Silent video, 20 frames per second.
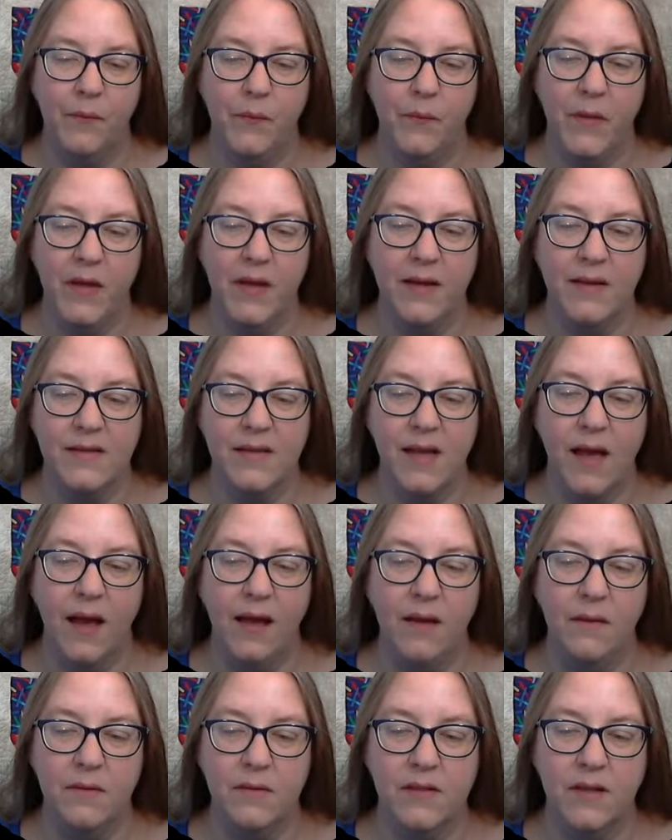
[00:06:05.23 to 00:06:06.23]
because
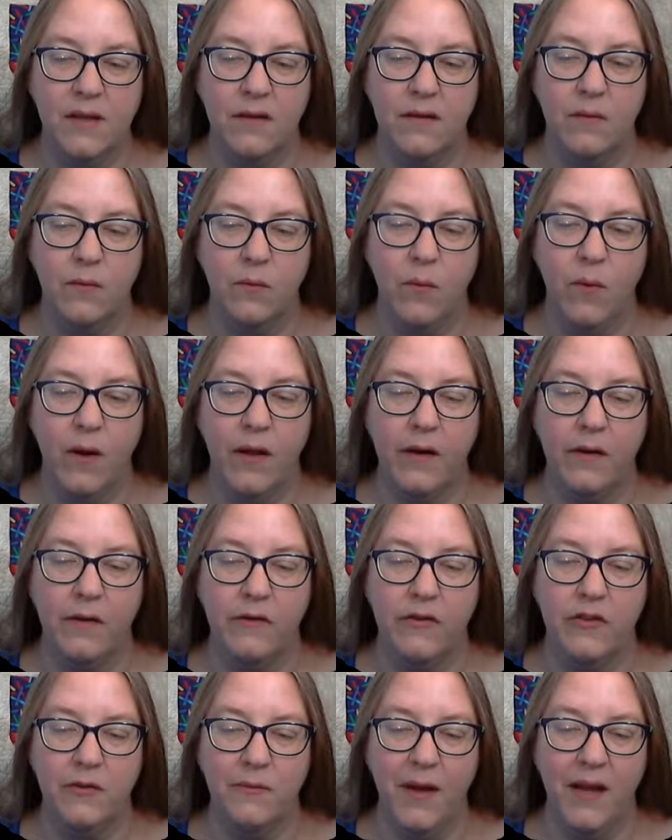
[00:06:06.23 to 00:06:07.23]
I was under water
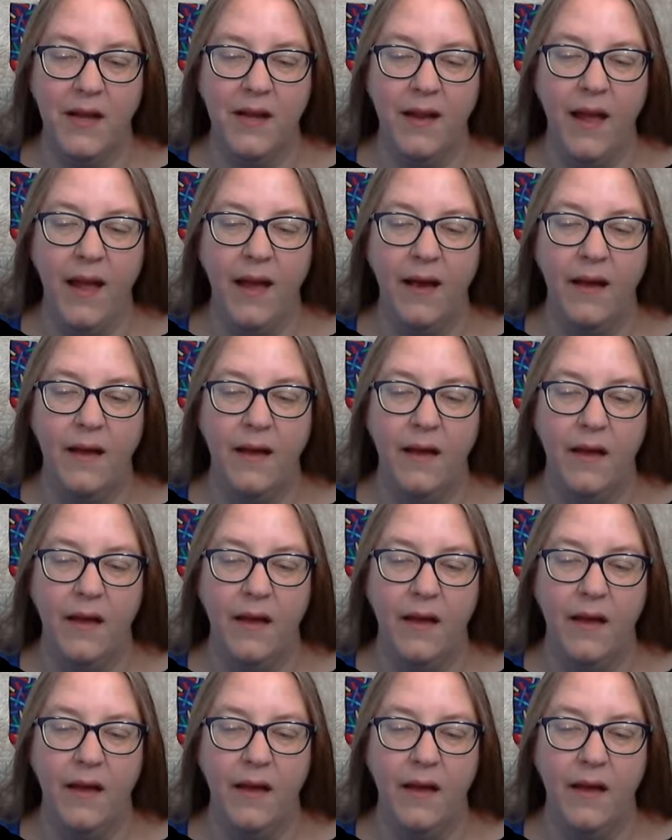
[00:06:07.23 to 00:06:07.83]
to my neck.